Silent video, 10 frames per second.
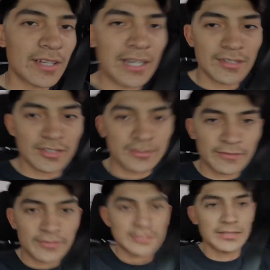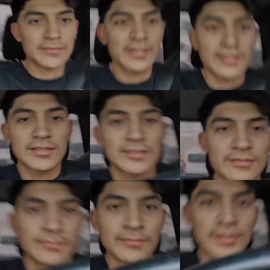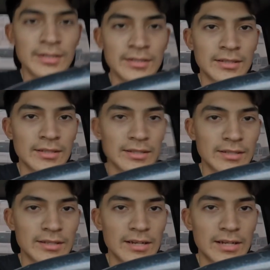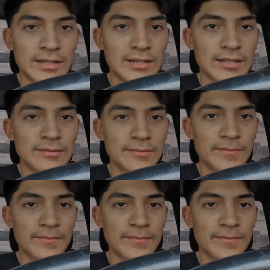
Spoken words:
I don't know, it's my first time getting this, but I kind of